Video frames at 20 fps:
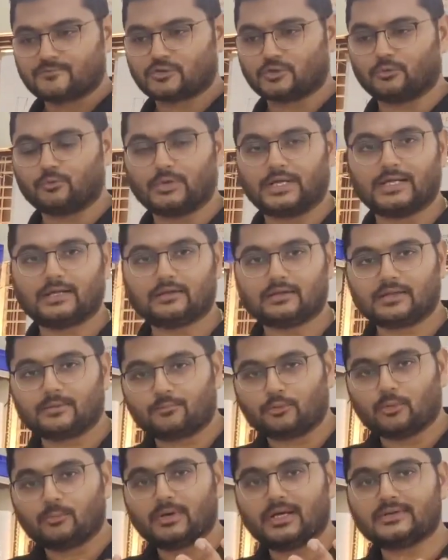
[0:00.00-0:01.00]
So when the
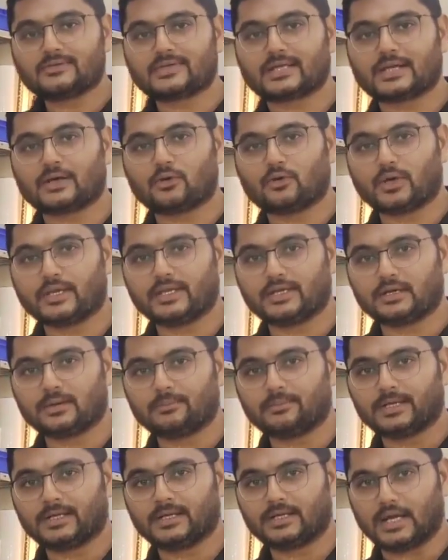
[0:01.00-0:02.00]
movements are going
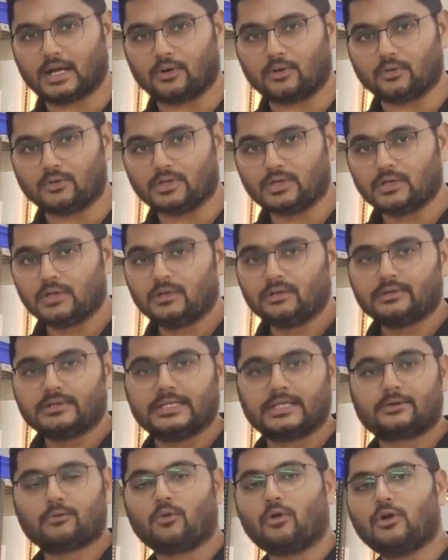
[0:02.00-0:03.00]
up and down,
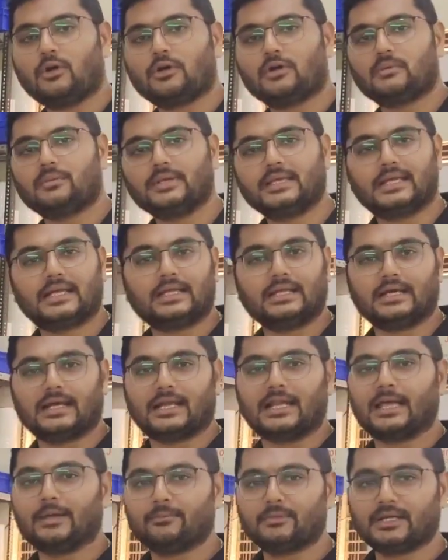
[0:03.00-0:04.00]
there won't be any
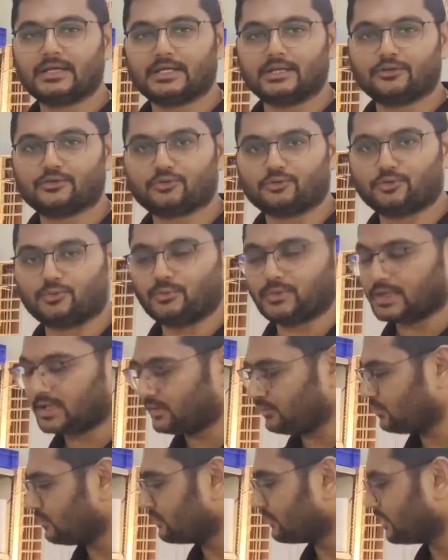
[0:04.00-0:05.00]
alignment issue. We
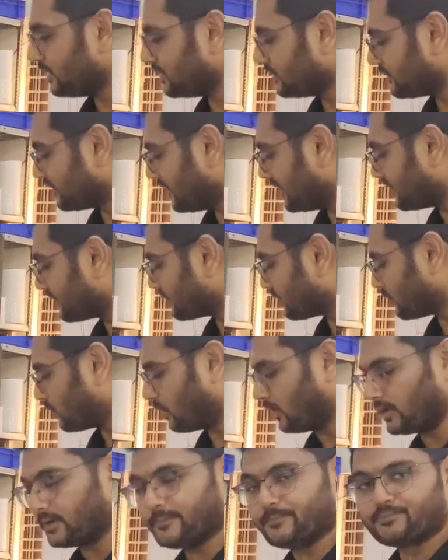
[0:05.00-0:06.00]
are using 6
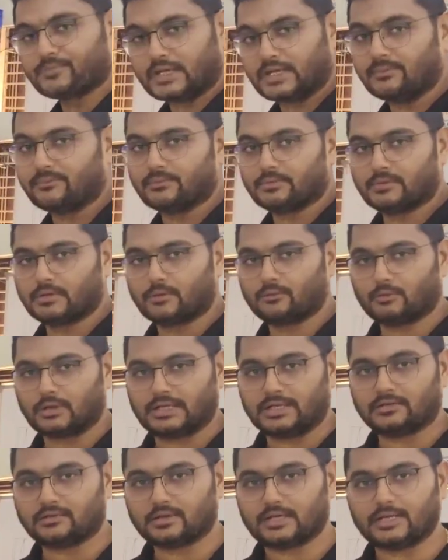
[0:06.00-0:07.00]
rod. If
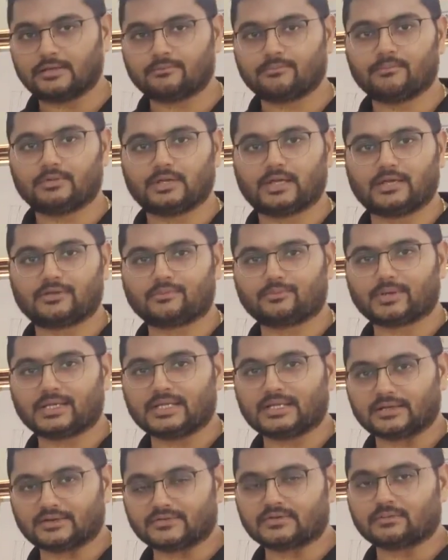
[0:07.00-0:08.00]
it as per
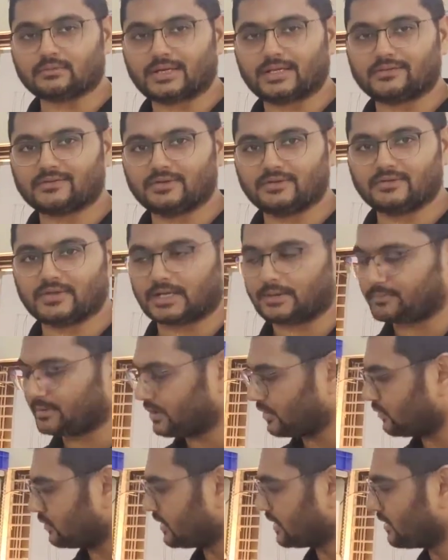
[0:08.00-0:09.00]
the customized design,
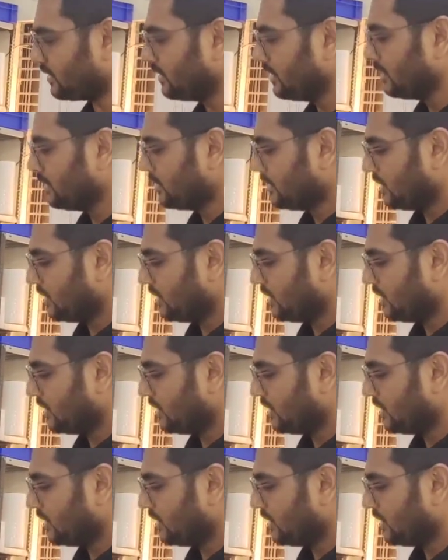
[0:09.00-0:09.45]
particular